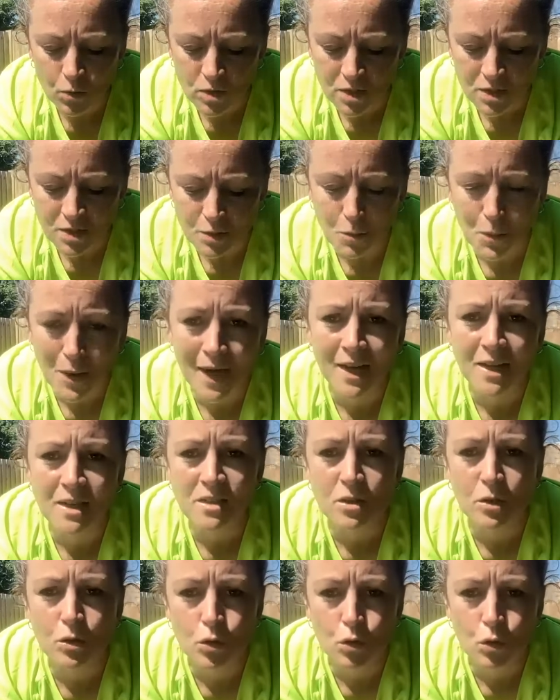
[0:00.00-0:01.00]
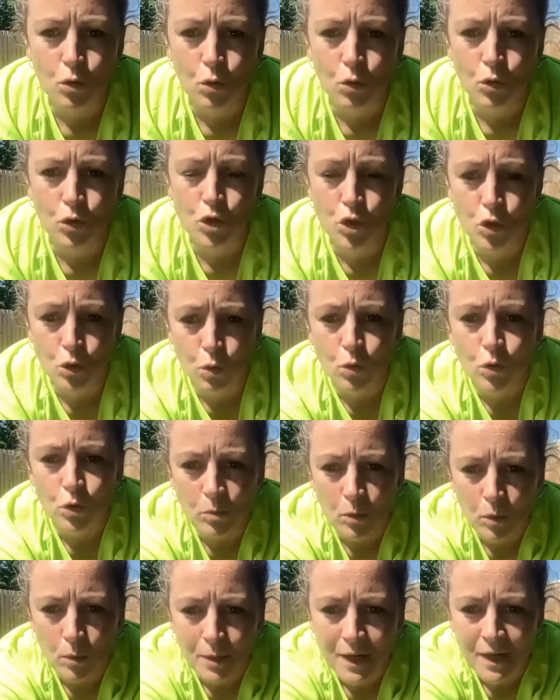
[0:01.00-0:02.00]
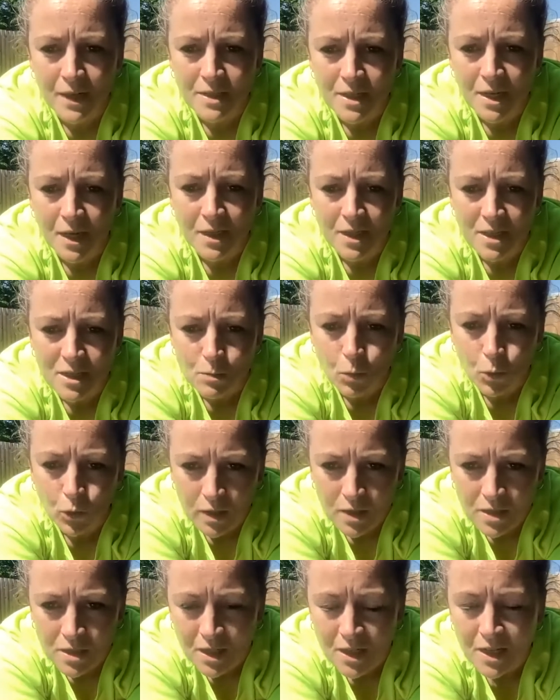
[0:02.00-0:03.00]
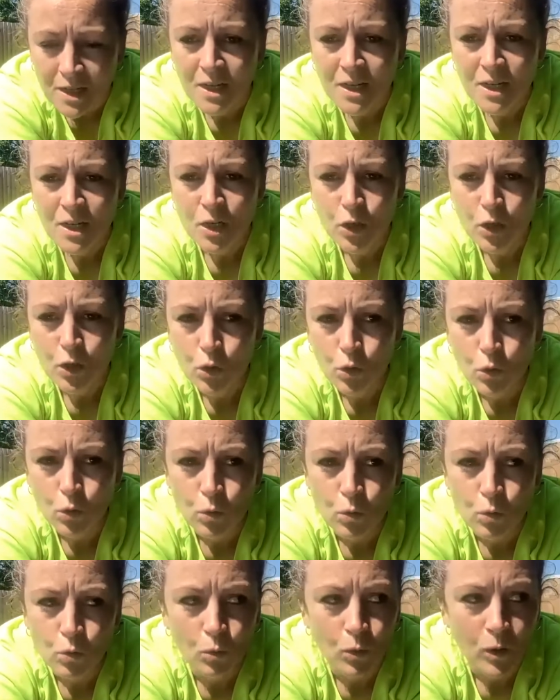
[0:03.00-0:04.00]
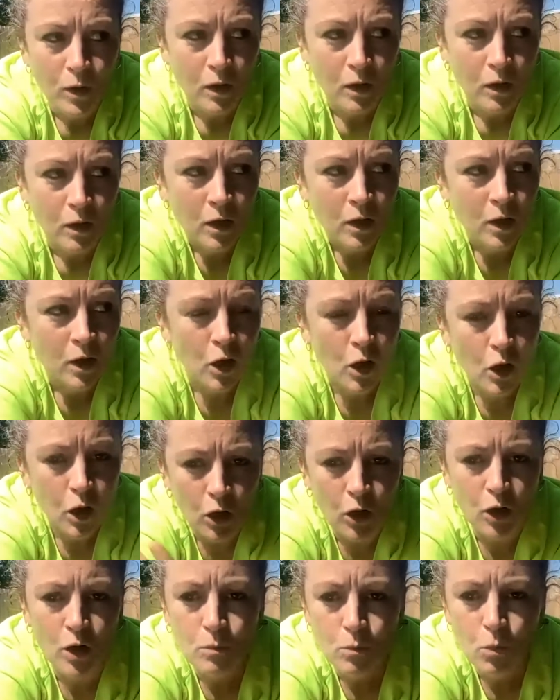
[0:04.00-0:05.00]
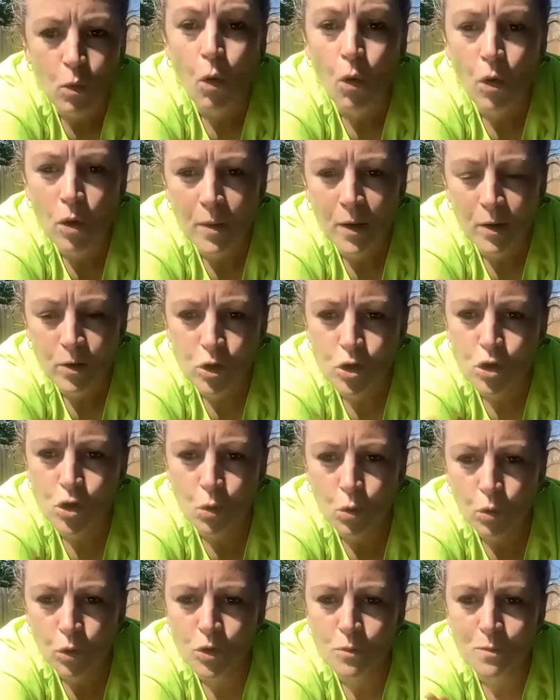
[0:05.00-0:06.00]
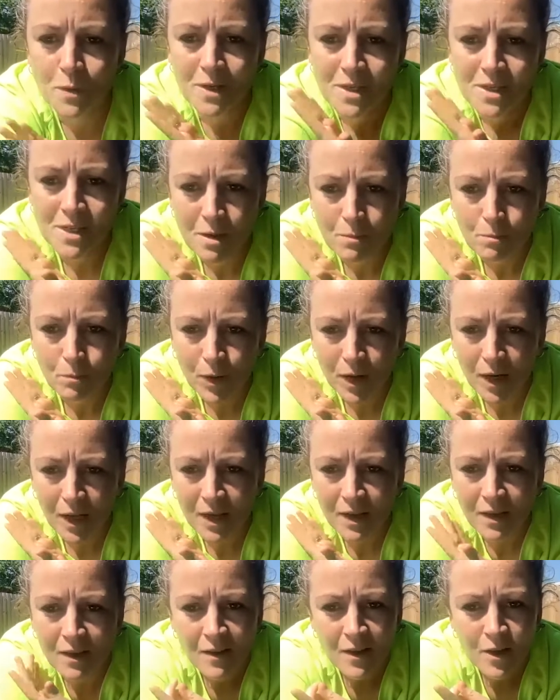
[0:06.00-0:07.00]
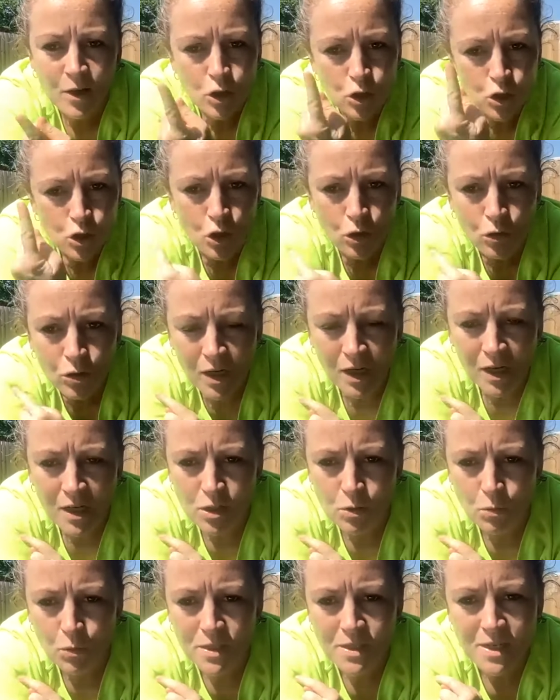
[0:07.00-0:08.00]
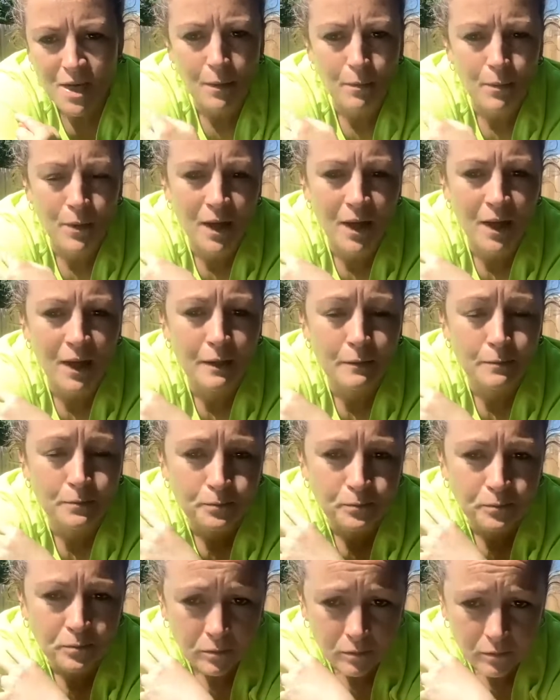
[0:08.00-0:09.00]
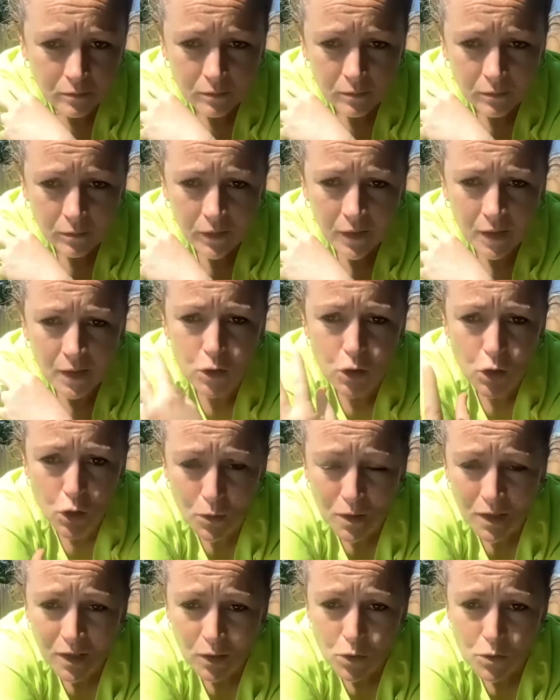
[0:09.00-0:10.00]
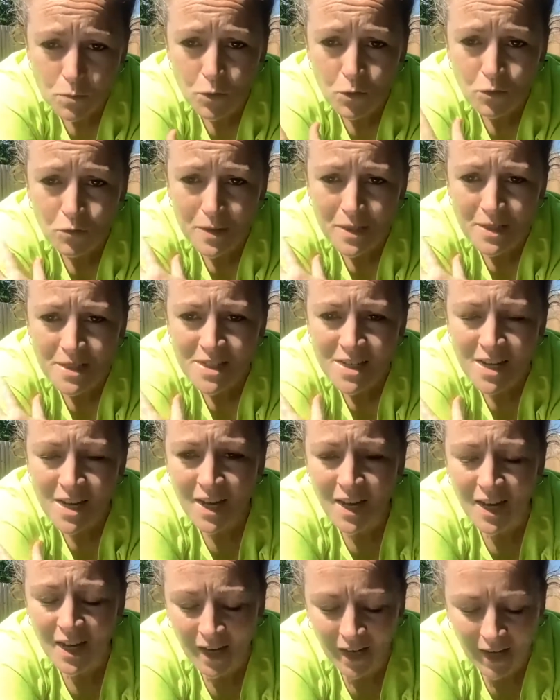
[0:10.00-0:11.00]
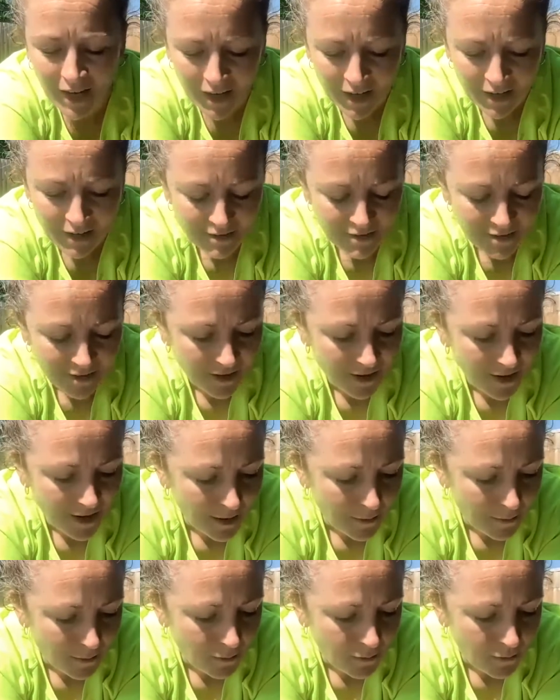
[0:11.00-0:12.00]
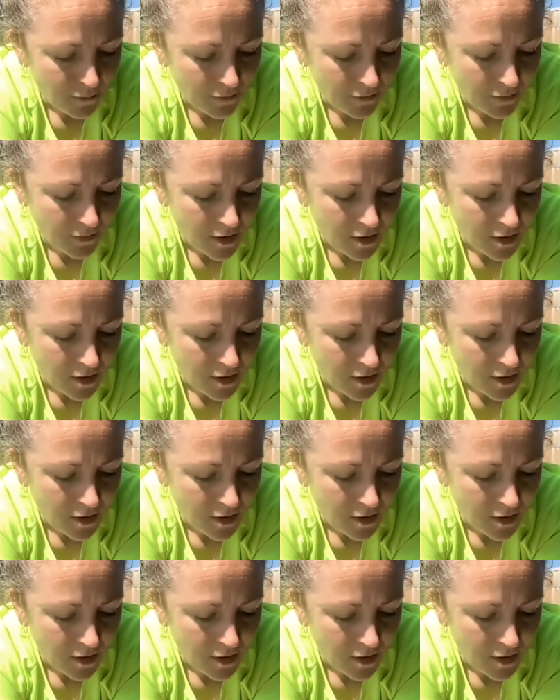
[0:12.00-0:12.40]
was it depends on your shoulder mobility at this point. You will learn more about your shoulders by simply tuning into what's happening, doing those movements, and